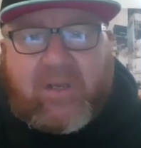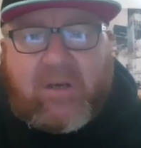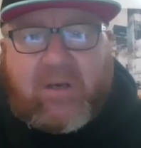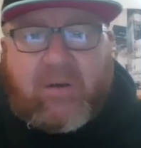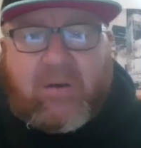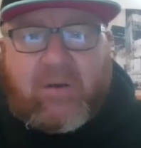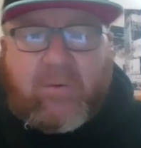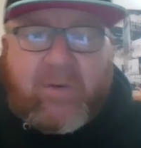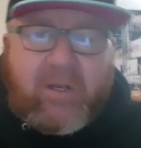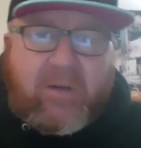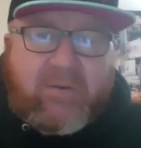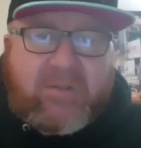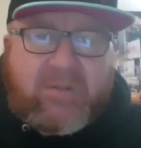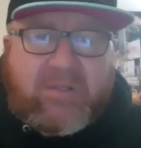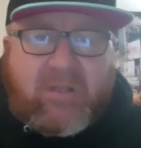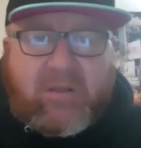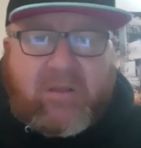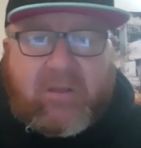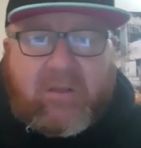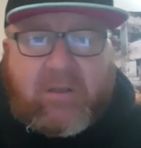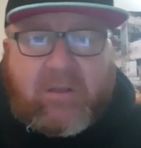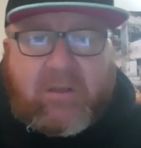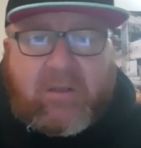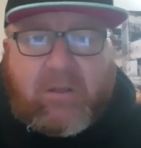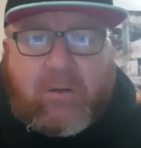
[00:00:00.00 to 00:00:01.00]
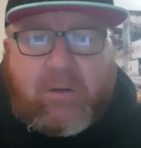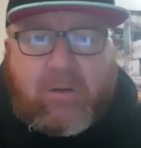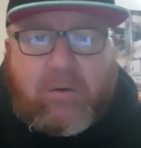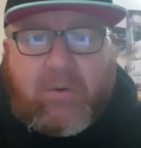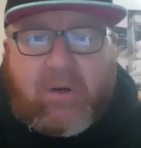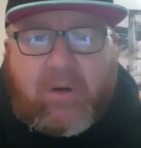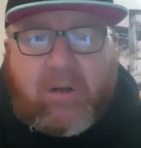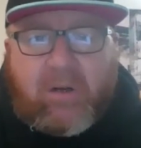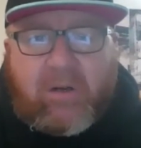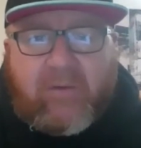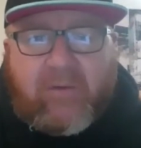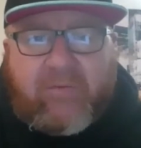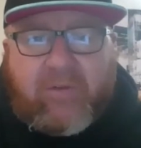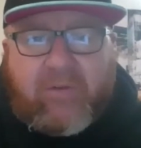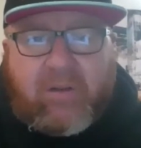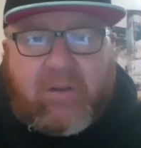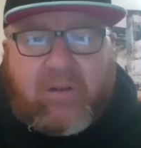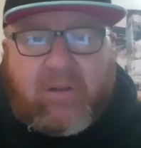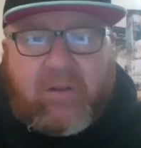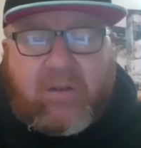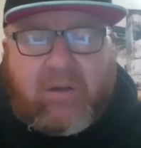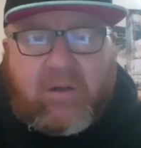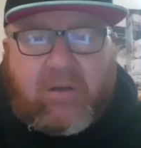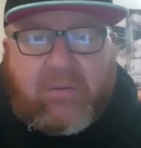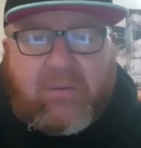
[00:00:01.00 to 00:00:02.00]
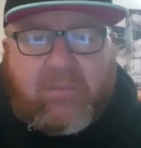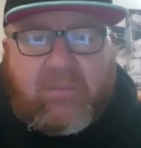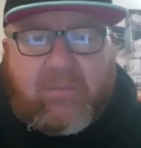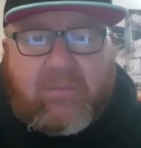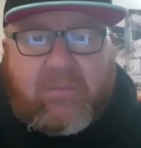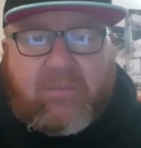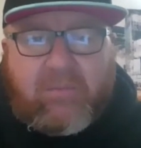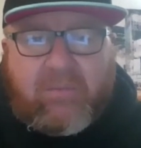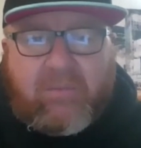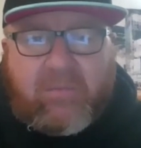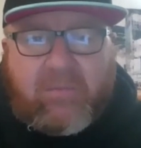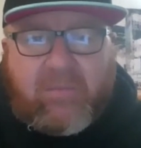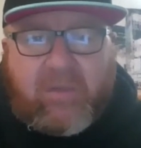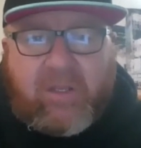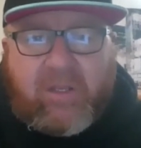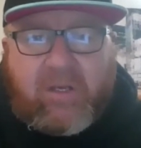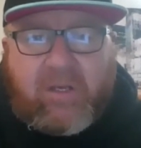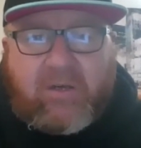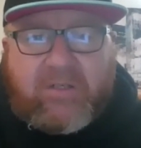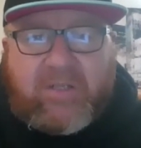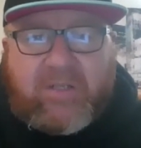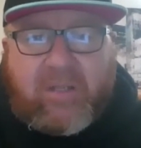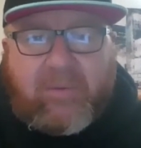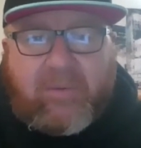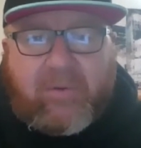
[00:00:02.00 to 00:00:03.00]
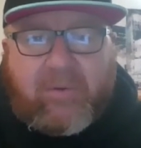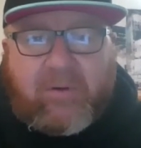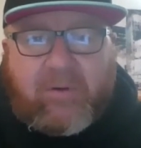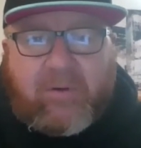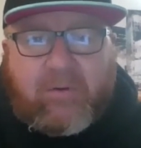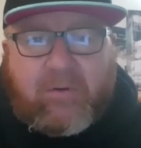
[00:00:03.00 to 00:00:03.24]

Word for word: Uh, when I was on the lower rung of an um, entertainment